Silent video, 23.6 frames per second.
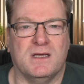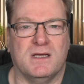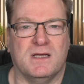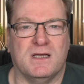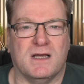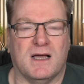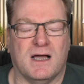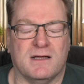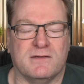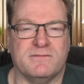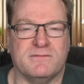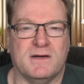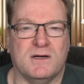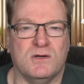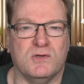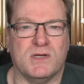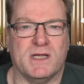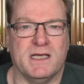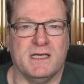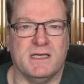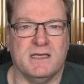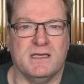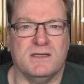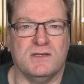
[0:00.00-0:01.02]
I found
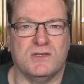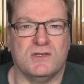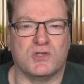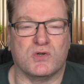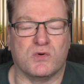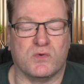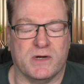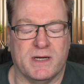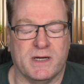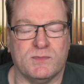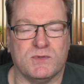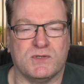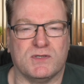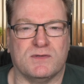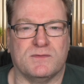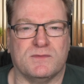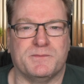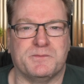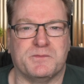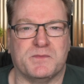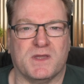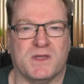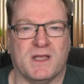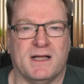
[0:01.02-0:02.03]
a script,
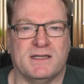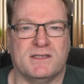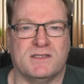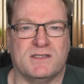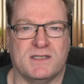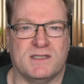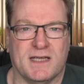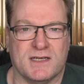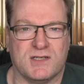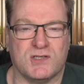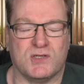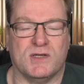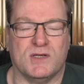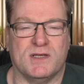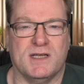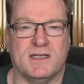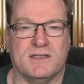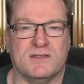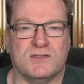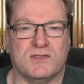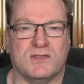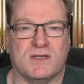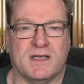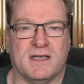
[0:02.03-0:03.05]
I tested
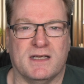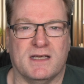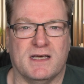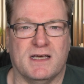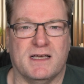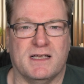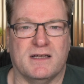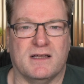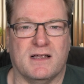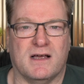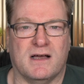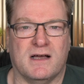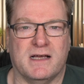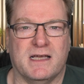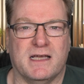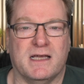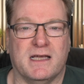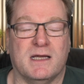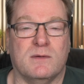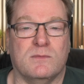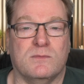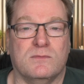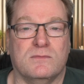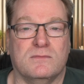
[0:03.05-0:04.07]
it, and I
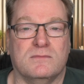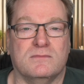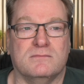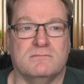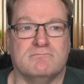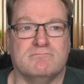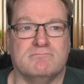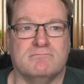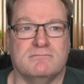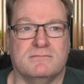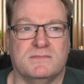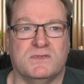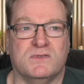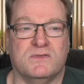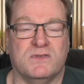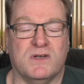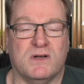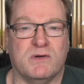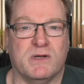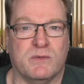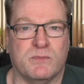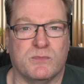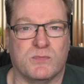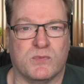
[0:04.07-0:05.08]
am
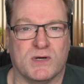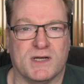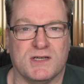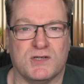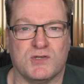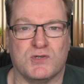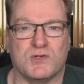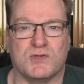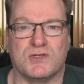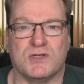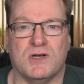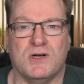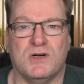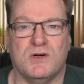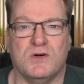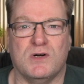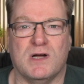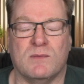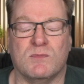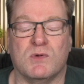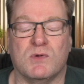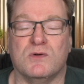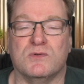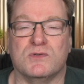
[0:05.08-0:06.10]
very impressed, so
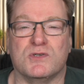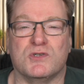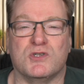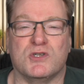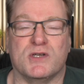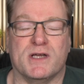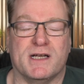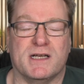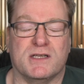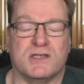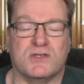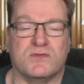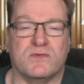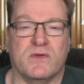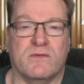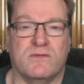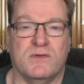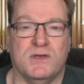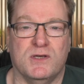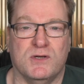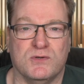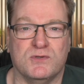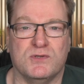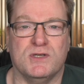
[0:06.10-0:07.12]
I'm going to share this with
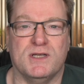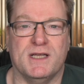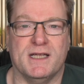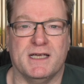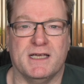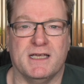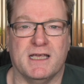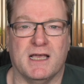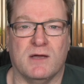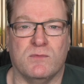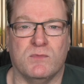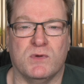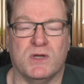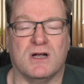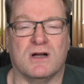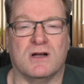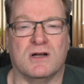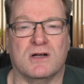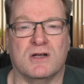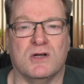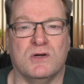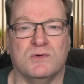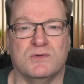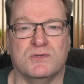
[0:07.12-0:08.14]
you today, and we are
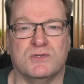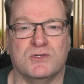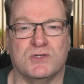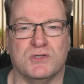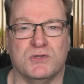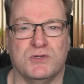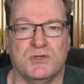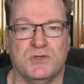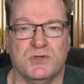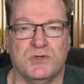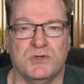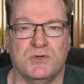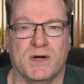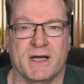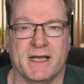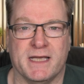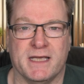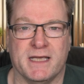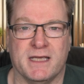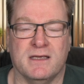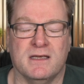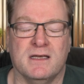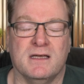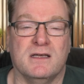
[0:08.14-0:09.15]
going to do
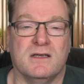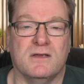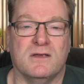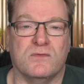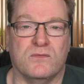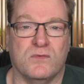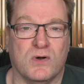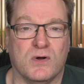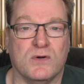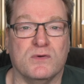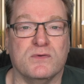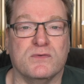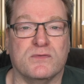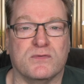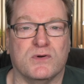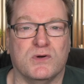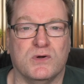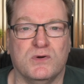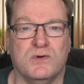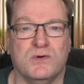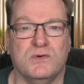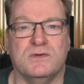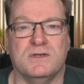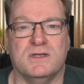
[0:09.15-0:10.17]
a
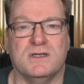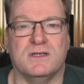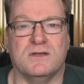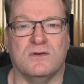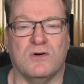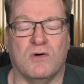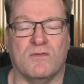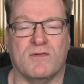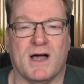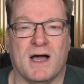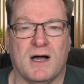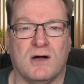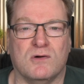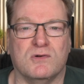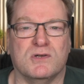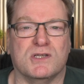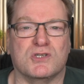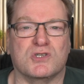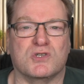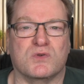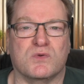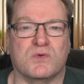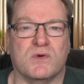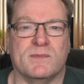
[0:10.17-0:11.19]
run-through of how this
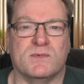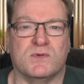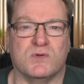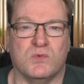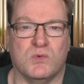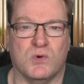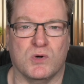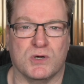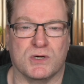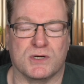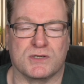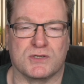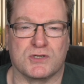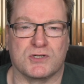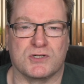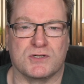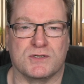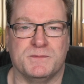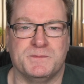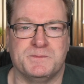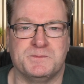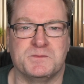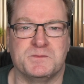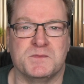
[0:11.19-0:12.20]
script works.
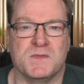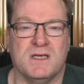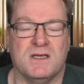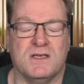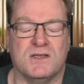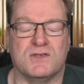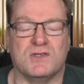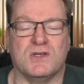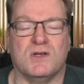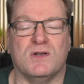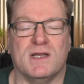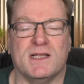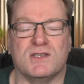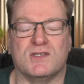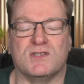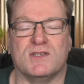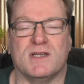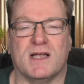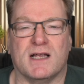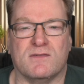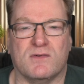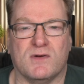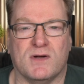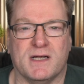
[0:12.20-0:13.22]
So let's
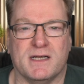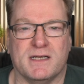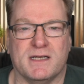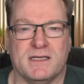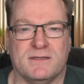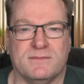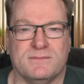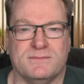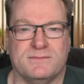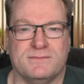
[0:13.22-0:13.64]
dive right in.